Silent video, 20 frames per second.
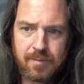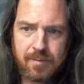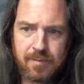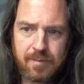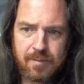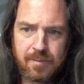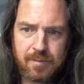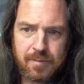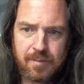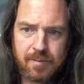
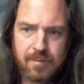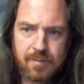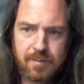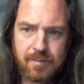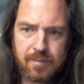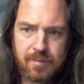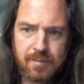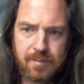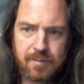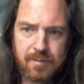
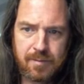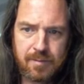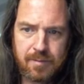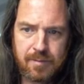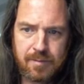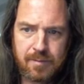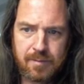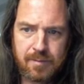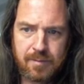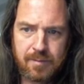
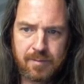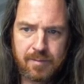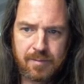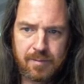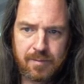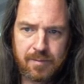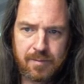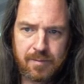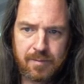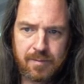
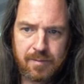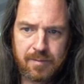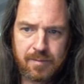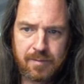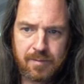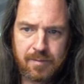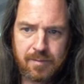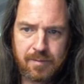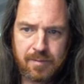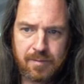
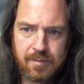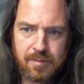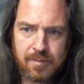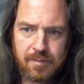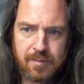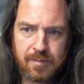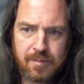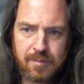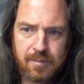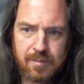
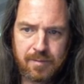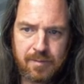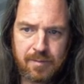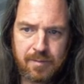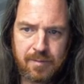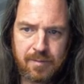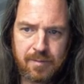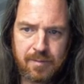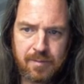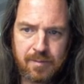
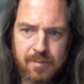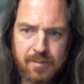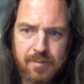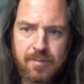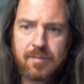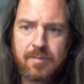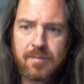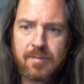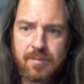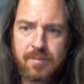
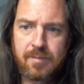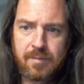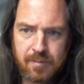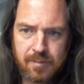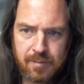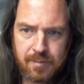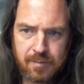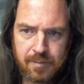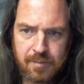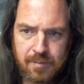
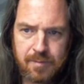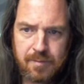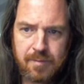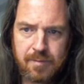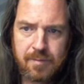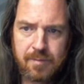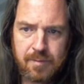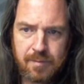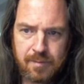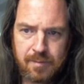
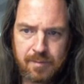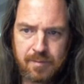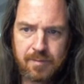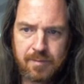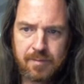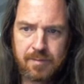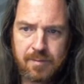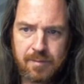The person shown says nothing.